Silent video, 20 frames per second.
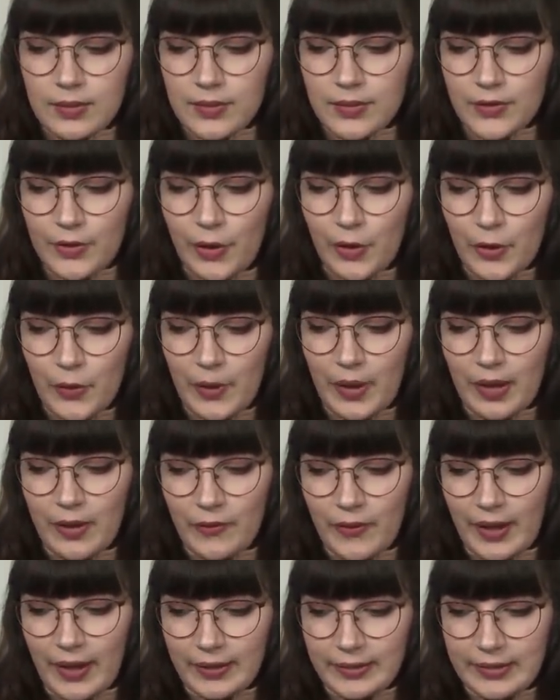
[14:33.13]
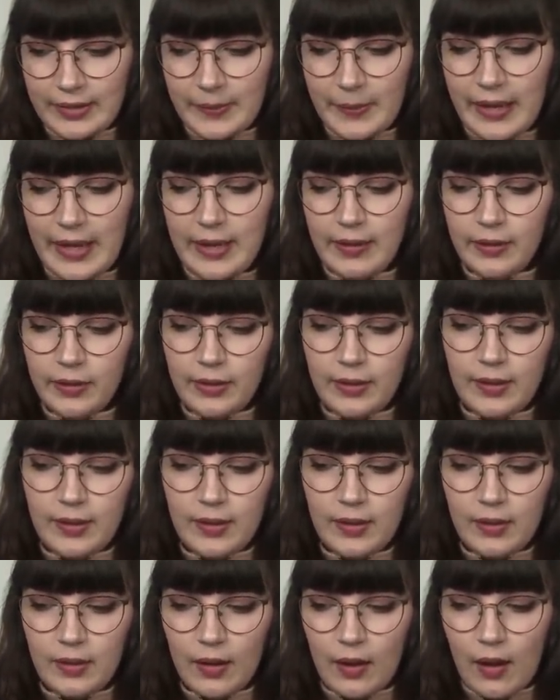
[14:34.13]
So I've had to make
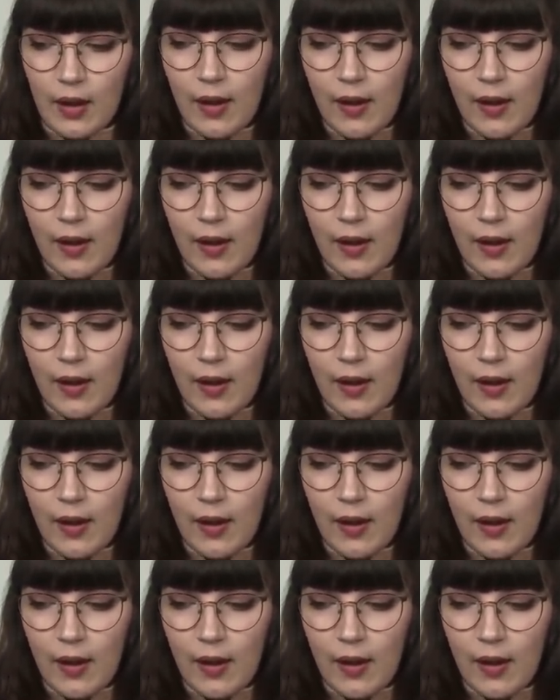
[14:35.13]
the